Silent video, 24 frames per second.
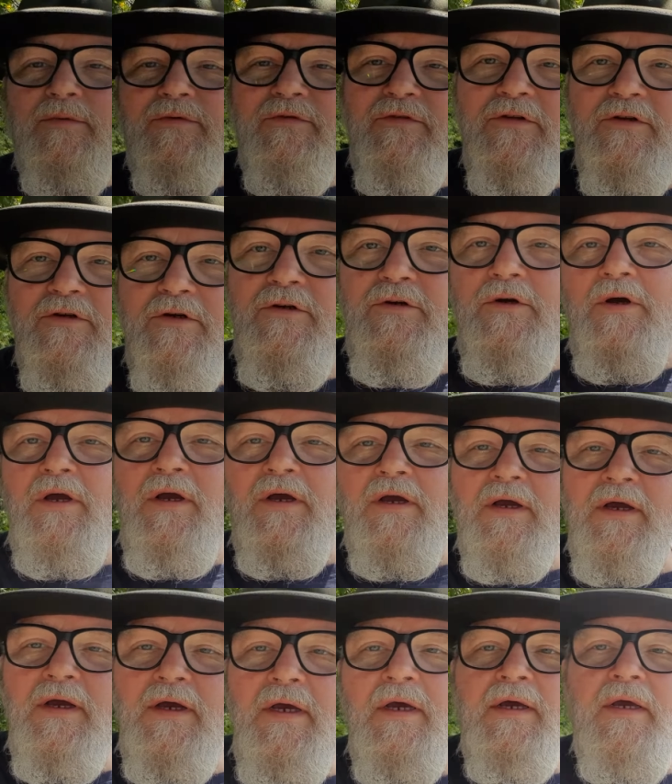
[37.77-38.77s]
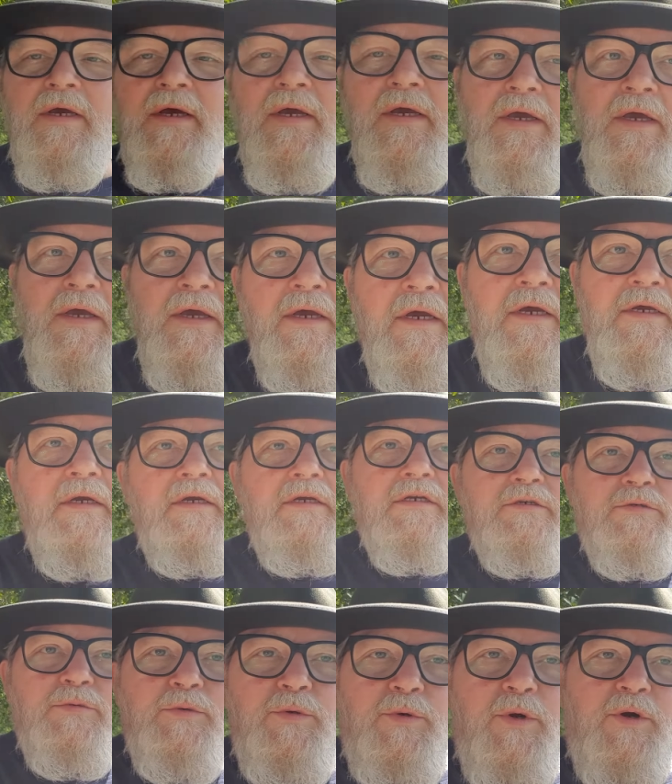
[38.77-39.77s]
with Lou
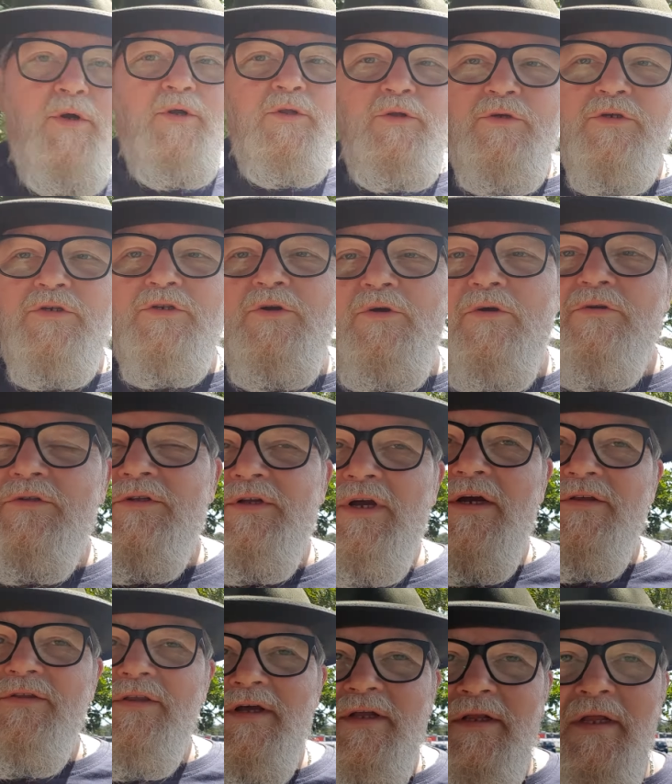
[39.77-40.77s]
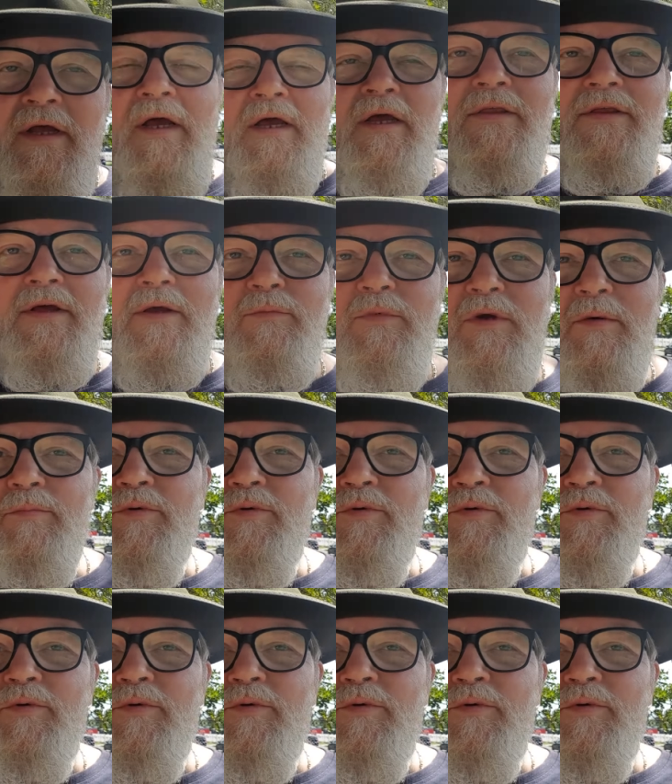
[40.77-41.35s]
because we were close contact. Then, then we